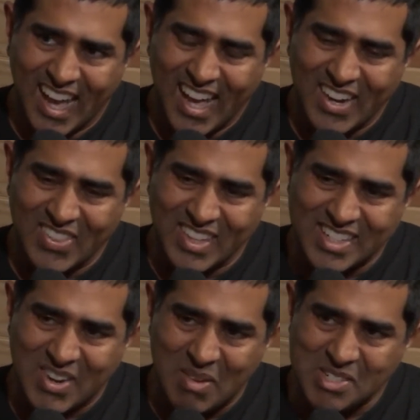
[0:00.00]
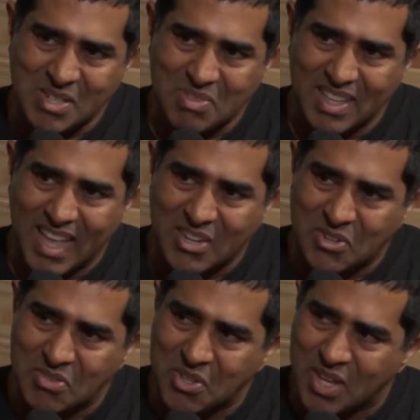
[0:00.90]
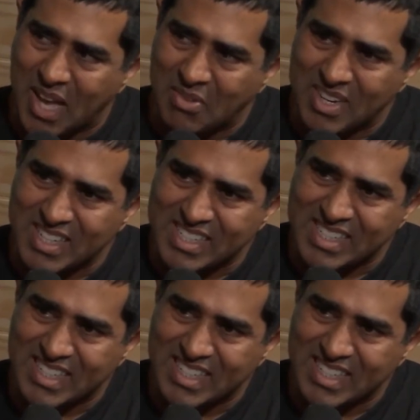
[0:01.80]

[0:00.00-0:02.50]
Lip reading: I don't think Grandma should be allowed to review comedies.